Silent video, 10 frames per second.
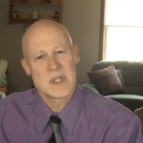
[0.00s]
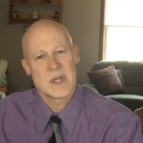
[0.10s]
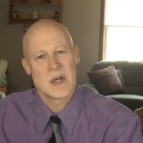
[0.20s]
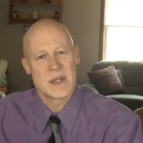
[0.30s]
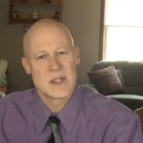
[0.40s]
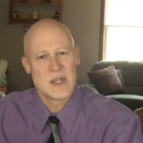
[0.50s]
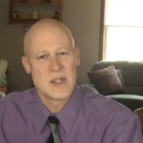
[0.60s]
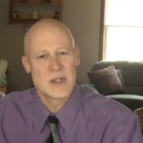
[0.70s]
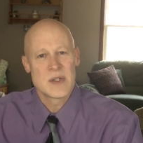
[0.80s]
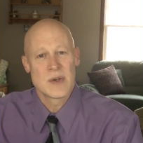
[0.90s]
on
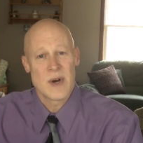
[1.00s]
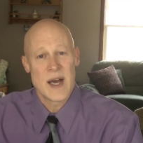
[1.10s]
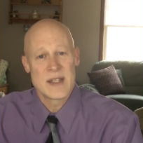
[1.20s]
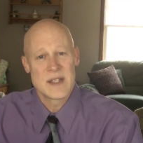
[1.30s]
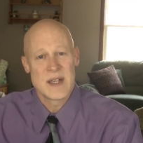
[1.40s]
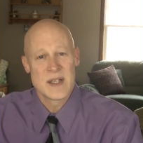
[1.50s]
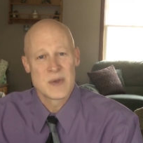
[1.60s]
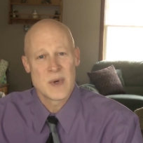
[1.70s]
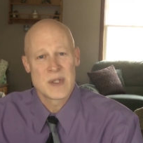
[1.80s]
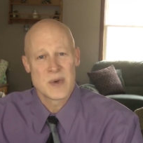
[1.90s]
Jesus Christ and his
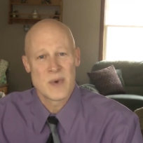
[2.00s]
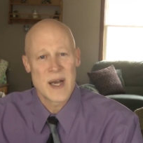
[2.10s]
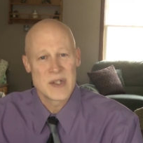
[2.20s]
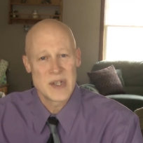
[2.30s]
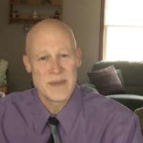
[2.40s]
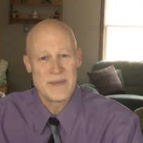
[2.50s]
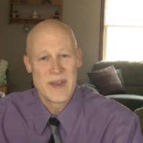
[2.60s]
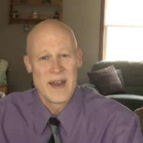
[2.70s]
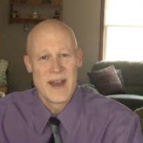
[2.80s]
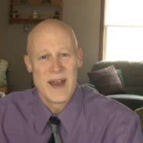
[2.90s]
resurrection.
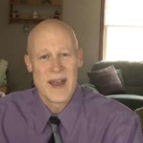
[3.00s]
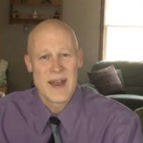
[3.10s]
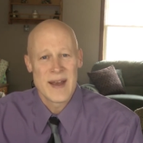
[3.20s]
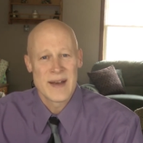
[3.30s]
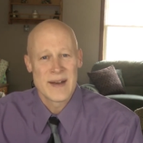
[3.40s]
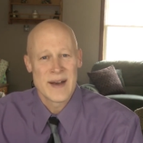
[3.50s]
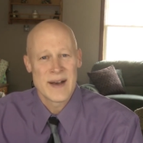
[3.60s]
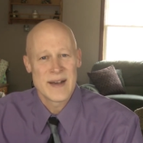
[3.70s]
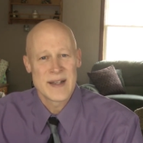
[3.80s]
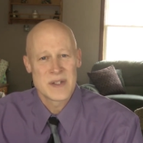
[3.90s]
And
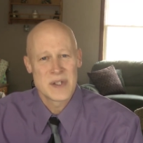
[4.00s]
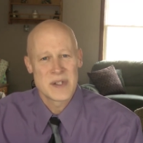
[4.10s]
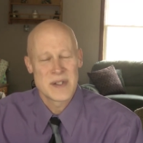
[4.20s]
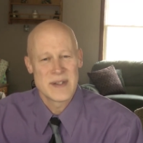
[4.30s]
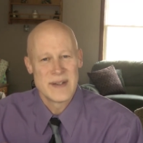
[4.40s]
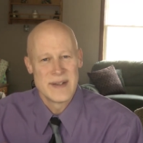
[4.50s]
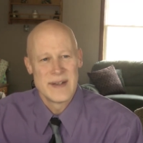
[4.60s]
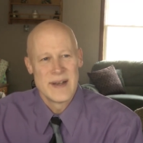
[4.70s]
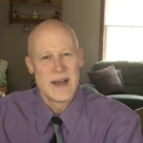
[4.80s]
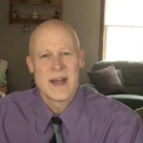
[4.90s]
uh, it's just,
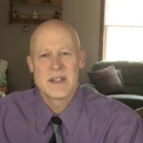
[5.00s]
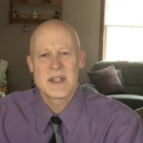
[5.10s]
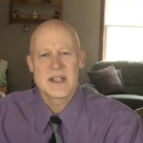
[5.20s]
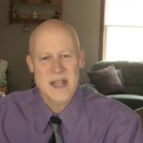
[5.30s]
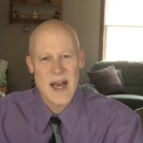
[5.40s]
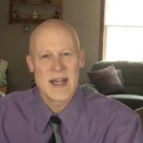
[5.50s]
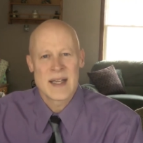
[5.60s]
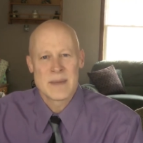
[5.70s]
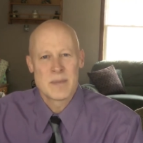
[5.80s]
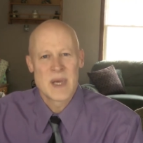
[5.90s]
it's
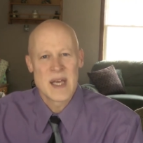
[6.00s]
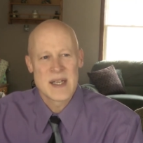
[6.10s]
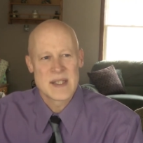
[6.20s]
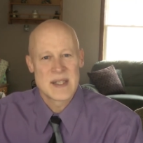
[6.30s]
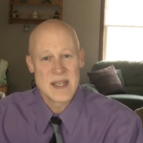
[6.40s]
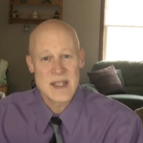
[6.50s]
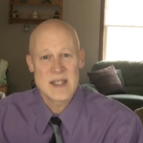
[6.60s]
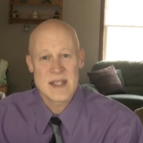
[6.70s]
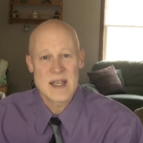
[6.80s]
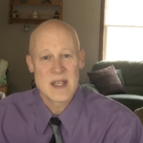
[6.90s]
exciting because
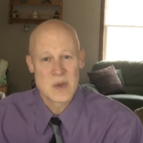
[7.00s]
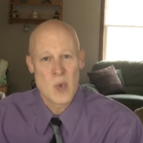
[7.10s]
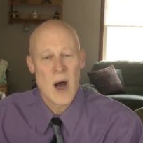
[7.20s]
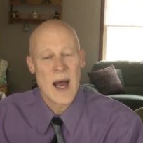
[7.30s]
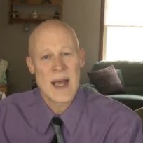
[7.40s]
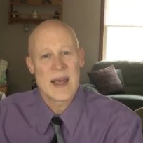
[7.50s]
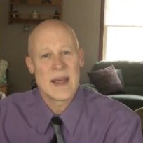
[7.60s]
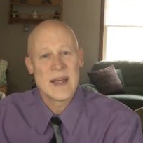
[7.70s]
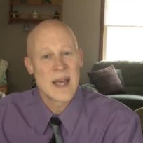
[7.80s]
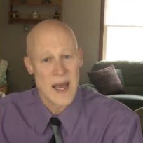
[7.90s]
this is why
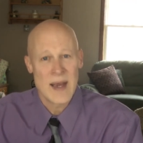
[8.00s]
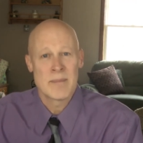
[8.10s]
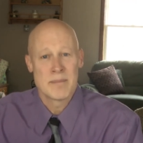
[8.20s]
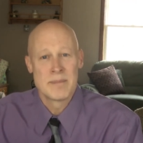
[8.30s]
he came.